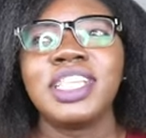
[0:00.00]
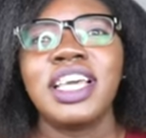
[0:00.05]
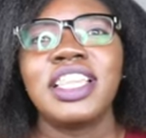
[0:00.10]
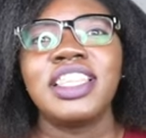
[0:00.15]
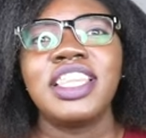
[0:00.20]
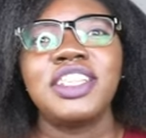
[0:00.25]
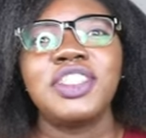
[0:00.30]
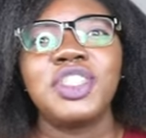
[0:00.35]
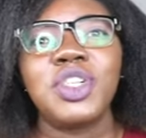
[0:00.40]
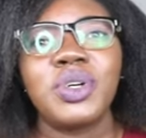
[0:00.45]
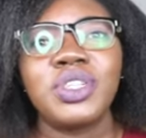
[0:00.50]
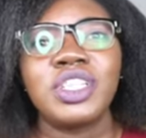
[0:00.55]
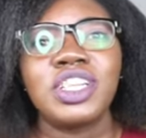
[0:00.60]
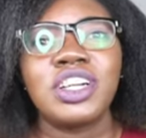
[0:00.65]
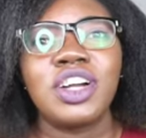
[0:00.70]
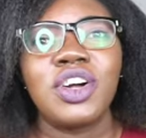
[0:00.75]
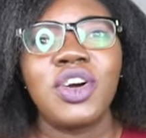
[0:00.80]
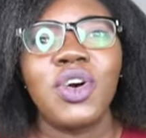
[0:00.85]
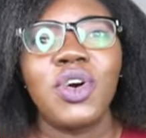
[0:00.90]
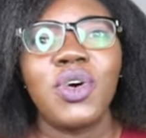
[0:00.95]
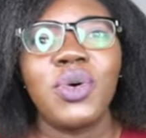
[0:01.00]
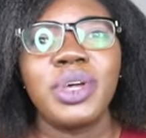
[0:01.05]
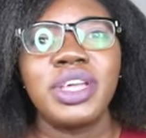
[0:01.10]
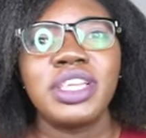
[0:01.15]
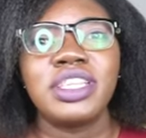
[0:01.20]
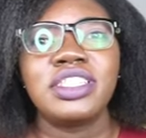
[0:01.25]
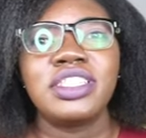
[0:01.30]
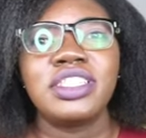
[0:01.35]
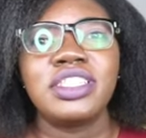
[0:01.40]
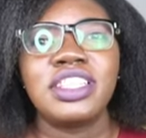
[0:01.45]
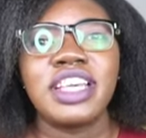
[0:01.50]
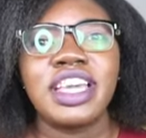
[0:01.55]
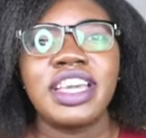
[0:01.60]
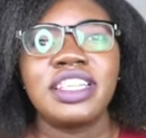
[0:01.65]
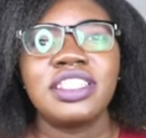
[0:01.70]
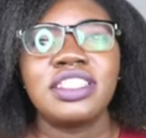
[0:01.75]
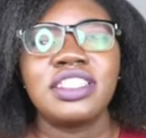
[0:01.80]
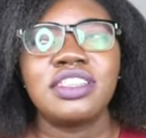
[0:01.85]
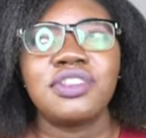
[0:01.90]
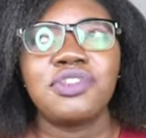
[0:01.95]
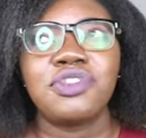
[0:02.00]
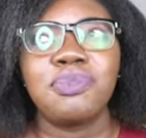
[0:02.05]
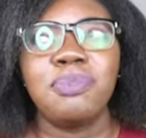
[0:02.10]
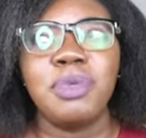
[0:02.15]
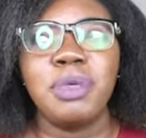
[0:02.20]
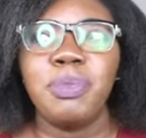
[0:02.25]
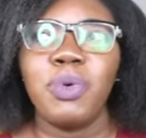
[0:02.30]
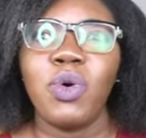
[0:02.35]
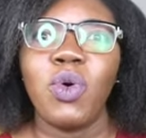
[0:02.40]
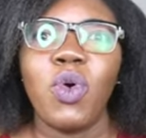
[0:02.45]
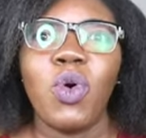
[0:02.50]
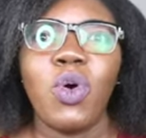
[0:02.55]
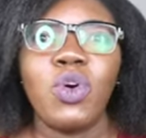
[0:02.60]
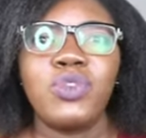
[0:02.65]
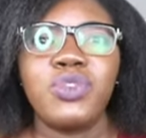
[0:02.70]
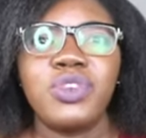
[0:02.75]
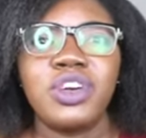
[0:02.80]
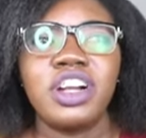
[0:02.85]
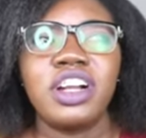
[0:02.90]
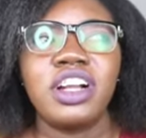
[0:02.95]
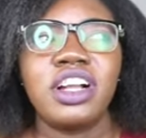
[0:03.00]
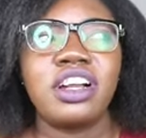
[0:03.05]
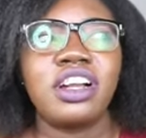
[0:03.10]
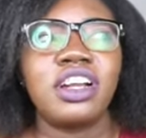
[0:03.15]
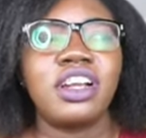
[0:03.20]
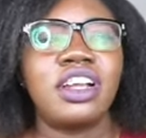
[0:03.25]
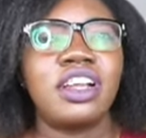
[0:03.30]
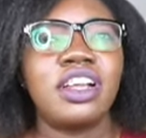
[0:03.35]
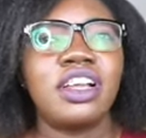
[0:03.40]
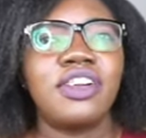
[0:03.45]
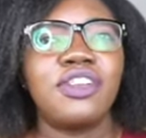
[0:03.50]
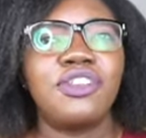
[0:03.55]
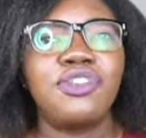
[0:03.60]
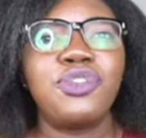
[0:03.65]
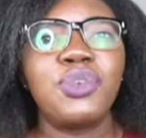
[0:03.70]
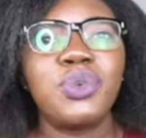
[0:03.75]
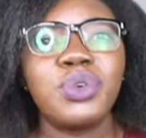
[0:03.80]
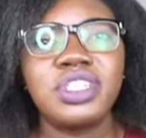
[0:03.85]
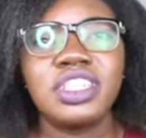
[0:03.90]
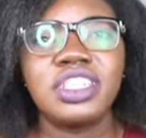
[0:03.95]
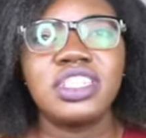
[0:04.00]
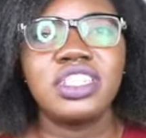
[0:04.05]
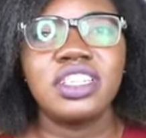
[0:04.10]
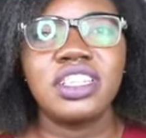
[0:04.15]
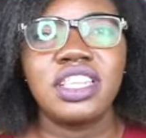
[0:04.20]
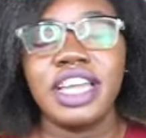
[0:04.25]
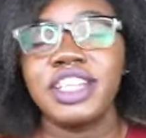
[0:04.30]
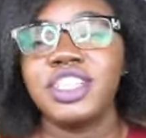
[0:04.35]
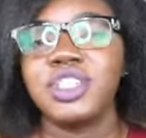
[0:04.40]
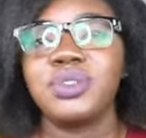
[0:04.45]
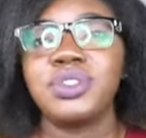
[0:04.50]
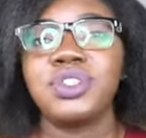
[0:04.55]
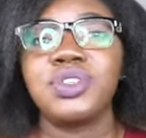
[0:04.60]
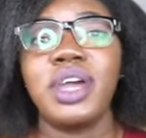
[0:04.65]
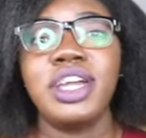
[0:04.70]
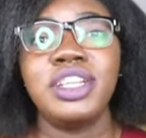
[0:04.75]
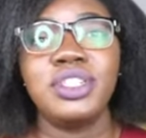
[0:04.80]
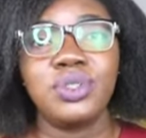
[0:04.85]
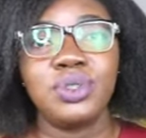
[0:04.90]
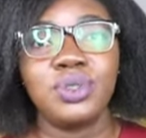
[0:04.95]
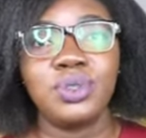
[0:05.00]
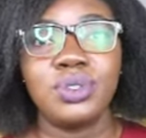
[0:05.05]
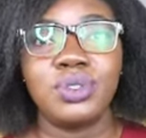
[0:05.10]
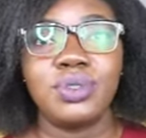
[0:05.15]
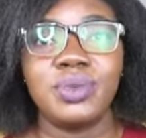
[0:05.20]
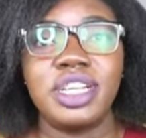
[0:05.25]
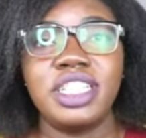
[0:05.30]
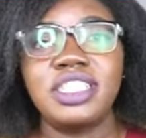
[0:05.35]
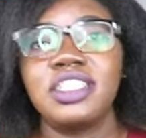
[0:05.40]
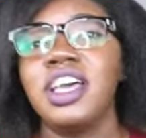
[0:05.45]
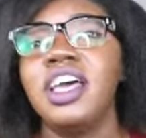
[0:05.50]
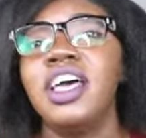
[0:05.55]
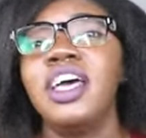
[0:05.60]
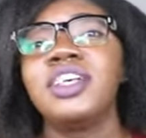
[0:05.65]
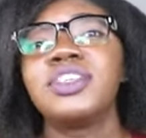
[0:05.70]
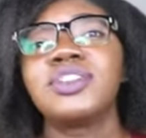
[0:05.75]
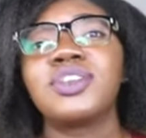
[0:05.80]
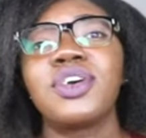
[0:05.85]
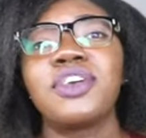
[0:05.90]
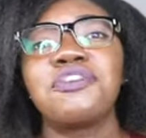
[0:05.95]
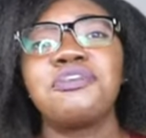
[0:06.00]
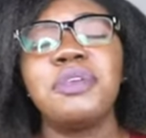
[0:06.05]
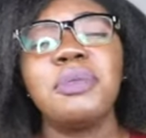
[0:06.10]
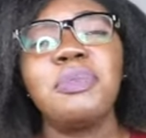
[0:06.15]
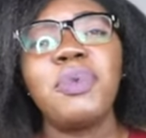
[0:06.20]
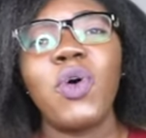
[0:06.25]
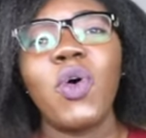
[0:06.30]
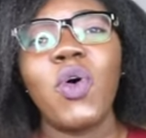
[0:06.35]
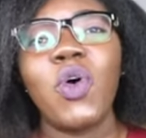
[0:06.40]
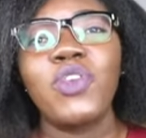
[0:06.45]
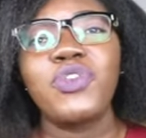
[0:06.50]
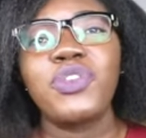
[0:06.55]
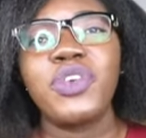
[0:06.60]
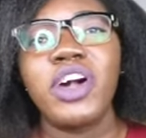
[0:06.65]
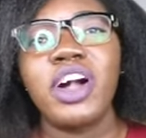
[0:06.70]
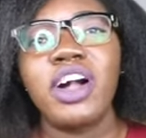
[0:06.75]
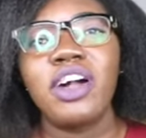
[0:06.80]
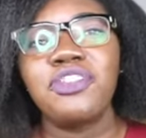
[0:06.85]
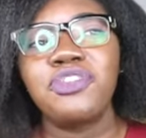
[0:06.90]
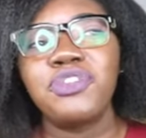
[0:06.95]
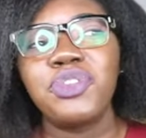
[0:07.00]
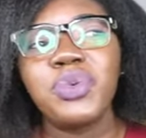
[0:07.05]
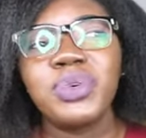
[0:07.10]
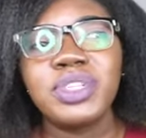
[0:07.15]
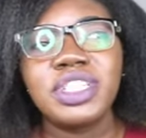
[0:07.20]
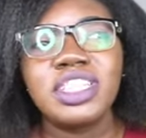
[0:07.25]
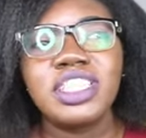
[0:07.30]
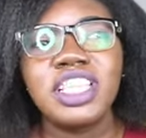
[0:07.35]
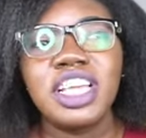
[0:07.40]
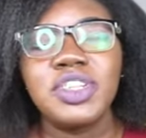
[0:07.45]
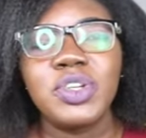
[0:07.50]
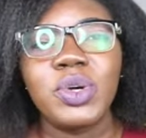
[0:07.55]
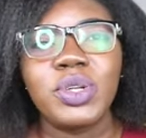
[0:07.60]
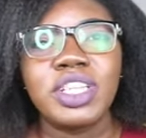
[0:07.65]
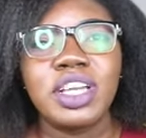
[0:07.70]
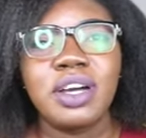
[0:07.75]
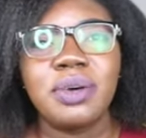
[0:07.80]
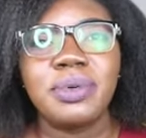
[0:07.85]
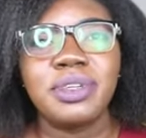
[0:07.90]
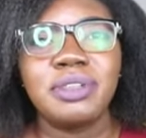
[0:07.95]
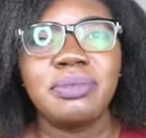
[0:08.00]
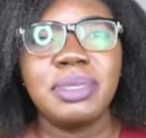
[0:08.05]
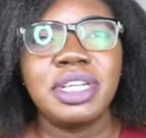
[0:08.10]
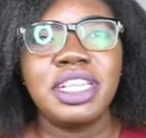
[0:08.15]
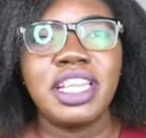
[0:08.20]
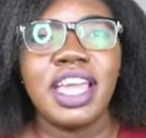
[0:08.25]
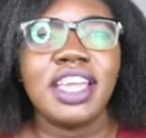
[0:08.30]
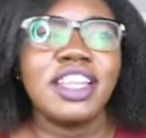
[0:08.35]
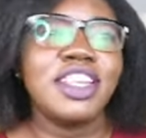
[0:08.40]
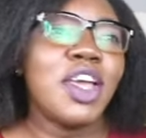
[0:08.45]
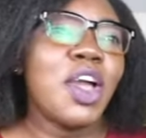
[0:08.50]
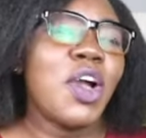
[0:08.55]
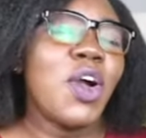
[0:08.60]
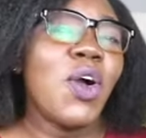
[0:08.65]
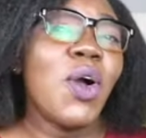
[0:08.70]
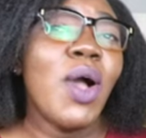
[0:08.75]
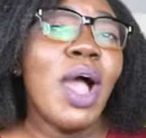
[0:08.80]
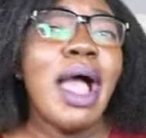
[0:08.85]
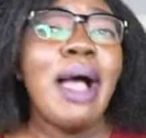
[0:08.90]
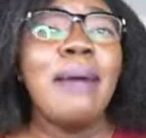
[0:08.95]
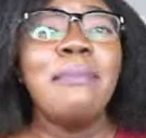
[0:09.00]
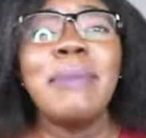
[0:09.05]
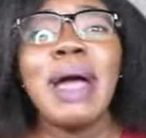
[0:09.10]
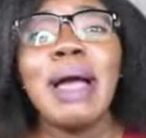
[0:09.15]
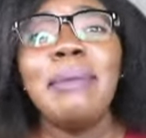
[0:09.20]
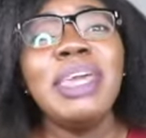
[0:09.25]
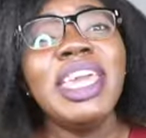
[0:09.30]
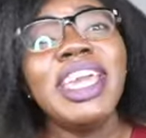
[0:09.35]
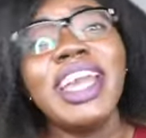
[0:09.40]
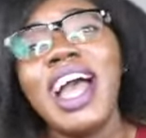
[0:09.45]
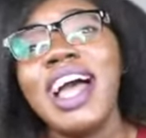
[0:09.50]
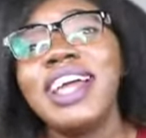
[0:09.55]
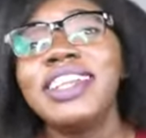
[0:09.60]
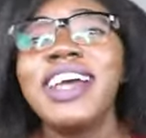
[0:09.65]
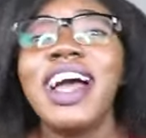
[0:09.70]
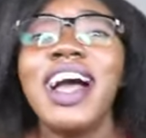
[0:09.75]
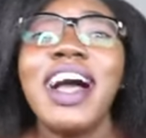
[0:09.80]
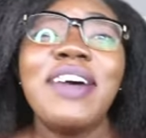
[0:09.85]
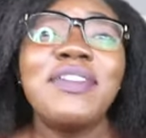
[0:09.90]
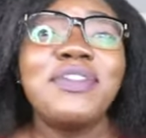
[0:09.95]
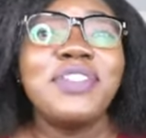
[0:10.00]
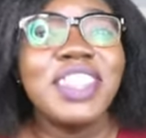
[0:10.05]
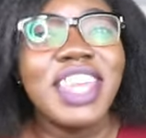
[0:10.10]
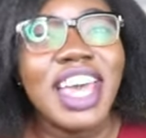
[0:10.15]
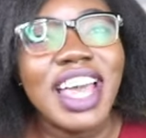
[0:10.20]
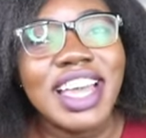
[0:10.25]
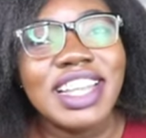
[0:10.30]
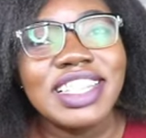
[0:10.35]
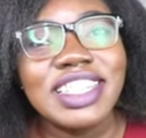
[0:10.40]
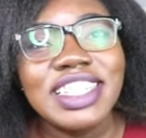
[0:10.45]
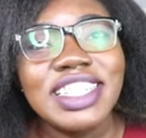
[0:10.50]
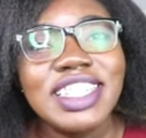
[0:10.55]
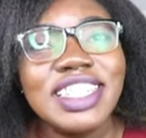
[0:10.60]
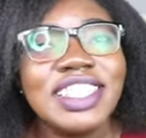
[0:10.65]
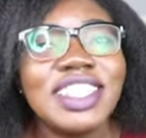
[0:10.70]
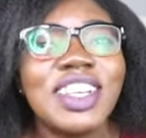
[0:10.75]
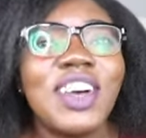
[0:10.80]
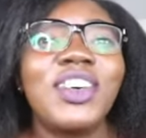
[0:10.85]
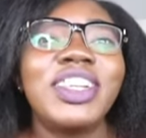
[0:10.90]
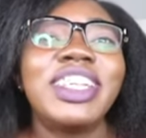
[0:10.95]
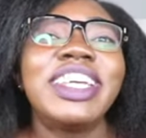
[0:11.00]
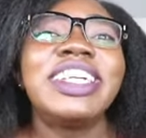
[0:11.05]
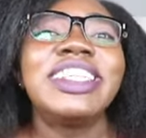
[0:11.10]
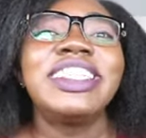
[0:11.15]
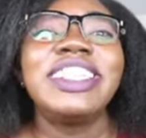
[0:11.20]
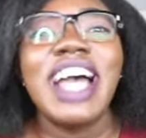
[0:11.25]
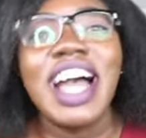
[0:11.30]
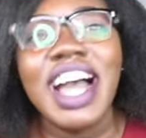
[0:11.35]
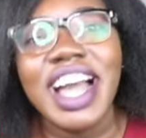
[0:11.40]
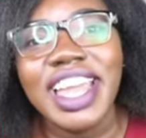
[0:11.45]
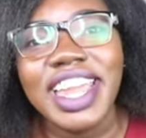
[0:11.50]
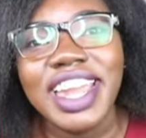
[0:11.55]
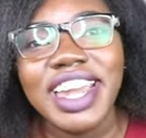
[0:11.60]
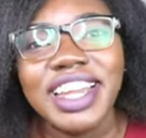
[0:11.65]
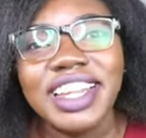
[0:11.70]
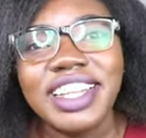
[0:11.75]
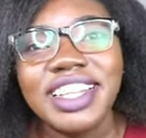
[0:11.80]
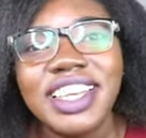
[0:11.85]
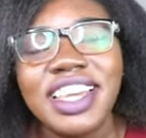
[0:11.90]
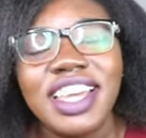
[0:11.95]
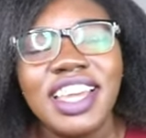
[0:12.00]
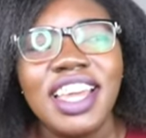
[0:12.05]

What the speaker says: the daughter always says if people offer her food, like she was trying to lose weight, so if people offer her food, the daughter would be like, no, mommy can't have that, she's on a diet.